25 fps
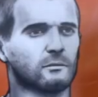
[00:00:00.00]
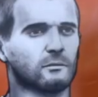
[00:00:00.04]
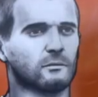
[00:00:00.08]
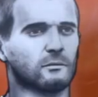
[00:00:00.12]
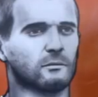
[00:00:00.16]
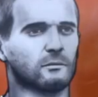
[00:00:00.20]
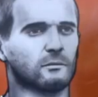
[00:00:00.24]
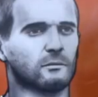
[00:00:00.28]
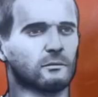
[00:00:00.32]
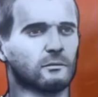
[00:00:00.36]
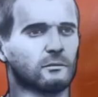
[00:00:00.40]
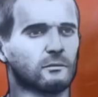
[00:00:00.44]

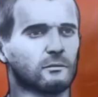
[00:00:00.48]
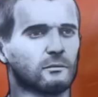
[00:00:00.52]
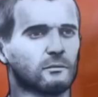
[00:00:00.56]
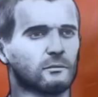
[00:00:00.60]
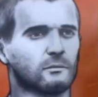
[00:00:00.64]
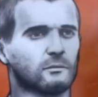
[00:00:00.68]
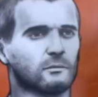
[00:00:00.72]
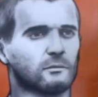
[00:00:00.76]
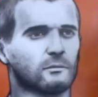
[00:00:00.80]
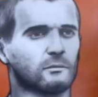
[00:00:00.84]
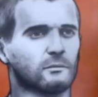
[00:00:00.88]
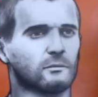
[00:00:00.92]

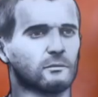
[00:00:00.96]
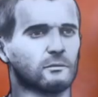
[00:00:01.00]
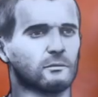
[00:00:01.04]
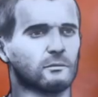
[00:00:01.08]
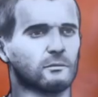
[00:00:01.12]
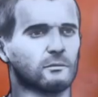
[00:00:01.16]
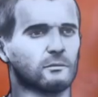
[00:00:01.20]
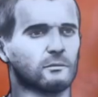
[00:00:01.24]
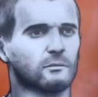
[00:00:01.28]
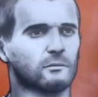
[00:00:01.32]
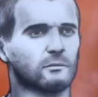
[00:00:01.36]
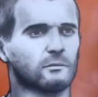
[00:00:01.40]

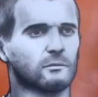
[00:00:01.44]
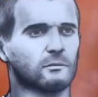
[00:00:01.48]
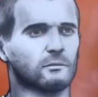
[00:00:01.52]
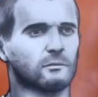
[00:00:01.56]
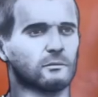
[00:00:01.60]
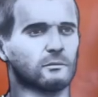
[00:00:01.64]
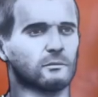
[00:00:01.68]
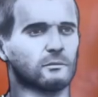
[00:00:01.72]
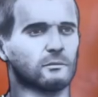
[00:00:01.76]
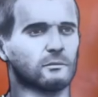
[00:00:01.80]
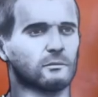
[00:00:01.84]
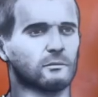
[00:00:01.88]

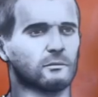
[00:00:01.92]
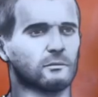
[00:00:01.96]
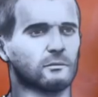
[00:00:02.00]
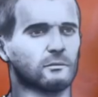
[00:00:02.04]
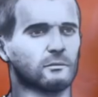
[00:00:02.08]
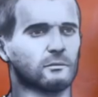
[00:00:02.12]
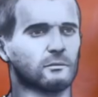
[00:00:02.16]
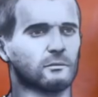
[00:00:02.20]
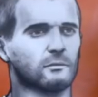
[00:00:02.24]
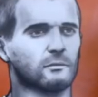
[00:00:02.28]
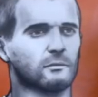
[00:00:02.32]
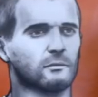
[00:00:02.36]

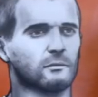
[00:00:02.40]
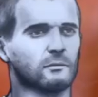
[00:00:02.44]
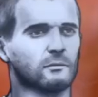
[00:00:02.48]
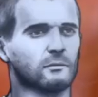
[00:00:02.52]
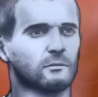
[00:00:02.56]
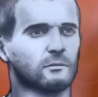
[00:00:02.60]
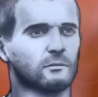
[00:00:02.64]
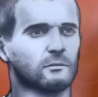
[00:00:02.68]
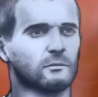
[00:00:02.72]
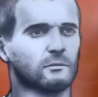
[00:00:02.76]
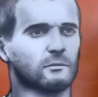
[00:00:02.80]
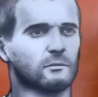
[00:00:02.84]

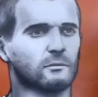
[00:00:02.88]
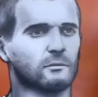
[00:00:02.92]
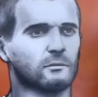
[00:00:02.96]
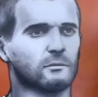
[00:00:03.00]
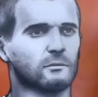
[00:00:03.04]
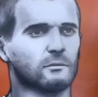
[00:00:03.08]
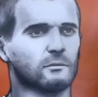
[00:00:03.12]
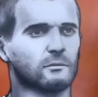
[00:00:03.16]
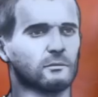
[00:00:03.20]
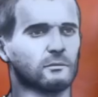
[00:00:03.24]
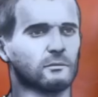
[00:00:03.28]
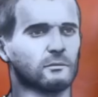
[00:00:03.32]

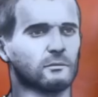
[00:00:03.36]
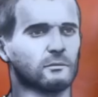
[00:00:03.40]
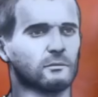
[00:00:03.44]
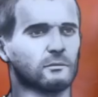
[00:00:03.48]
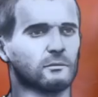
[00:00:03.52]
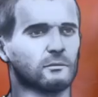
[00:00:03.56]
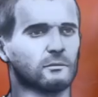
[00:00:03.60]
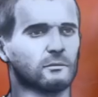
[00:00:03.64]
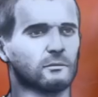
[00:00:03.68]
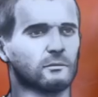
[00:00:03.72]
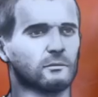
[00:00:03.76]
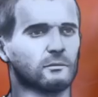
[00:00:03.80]

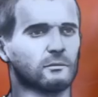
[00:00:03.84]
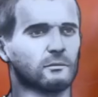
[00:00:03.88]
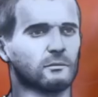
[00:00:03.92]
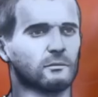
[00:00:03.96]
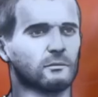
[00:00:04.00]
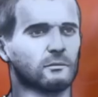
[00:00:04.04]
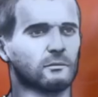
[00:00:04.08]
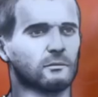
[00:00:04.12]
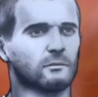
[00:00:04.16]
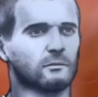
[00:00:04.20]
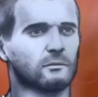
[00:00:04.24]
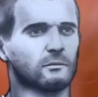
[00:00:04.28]

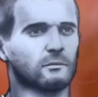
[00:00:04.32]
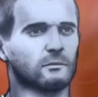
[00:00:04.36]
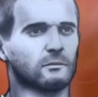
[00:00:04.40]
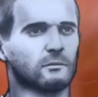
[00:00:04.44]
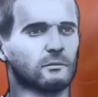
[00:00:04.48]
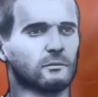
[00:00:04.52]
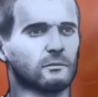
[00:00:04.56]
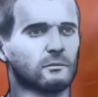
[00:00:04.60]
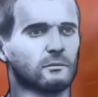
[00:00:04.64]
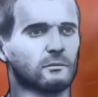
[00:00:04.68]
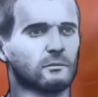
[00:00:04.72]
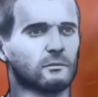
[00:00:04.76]

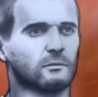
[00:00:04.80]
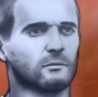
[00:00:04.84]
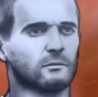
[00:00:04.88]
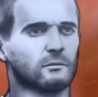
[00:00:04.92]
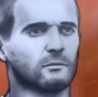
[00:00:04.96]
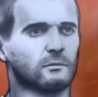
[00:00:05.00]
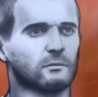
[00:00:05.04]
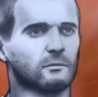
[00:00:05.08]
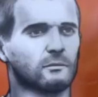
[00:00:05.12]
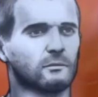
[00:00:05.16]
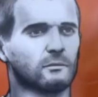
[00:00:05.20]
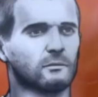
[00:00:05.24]

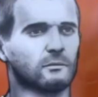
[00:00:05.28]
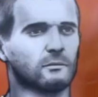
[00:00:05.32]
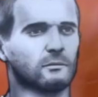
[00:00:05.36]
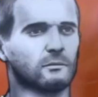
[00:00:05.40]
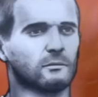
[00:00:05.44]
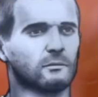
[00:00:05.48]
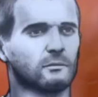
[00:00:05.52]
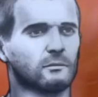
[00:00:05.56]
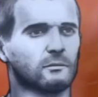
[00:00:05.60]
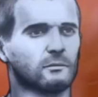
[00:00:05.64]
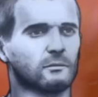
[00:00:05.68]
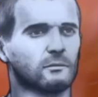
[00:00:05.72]

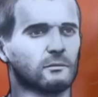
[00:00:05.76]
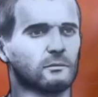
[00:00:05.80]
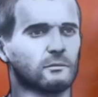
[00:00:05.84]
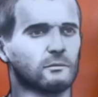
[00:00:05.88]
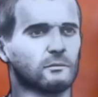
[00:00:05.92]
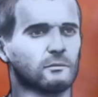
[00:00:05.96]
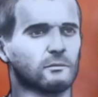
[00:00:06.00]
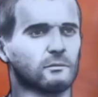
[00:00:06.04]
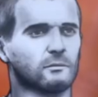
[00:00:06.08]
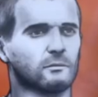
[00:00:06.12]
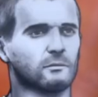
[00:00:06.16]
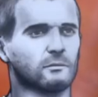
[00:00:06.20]

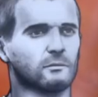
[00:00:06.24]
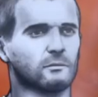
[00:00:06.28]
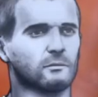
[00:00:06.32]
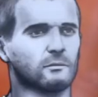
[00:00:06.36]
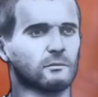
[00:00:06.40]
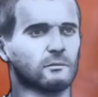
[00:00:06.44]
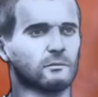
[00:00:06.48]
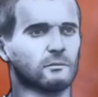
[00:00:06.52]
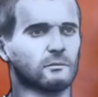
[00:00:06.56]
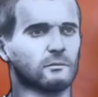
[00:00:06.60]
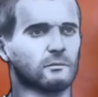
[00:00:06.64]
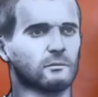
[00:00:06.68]

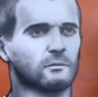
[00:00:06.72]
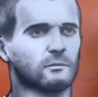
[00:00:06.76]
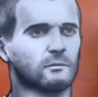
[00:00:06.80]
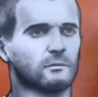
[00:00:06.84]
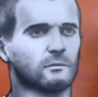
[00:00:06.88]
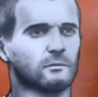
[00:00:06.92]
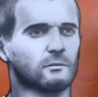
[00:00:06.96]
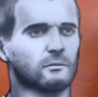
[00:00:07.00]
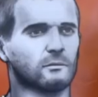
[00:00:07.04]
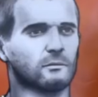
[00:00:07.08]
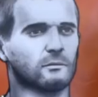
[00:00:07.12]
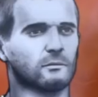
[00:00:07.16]

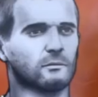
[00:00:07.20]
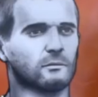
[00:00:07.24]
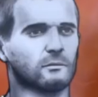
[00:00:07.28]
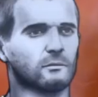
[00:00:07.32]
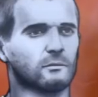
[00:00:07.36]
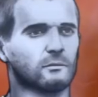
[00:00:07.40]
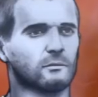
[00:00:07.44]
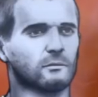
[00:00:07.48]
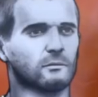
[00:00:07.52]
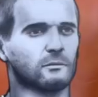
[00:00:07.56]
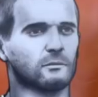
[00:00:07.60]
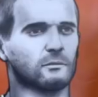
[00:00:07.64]

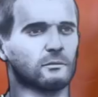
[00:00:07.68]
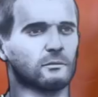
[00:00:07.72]
(silent)